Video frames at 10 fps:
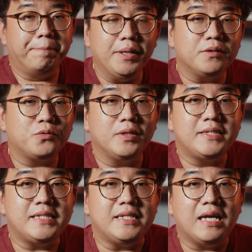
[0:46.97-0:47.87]
Build
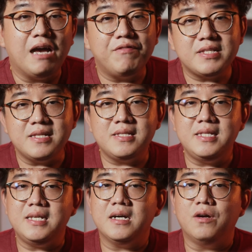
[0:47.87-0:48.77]
quality. Ever since
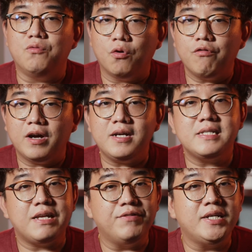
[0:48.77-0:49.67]
the Aurora,
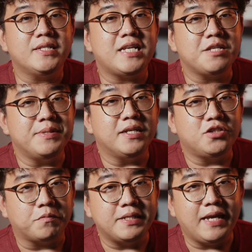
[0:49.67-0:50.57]
7Hertz has been
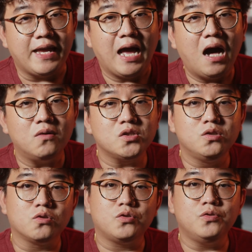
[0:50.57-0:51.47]
adopting a house
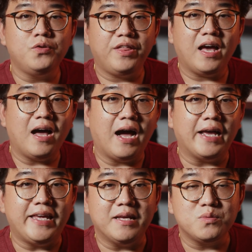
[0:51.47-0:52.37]
look to their
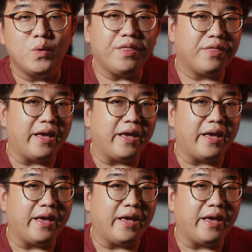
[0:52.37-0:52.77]
IEMs with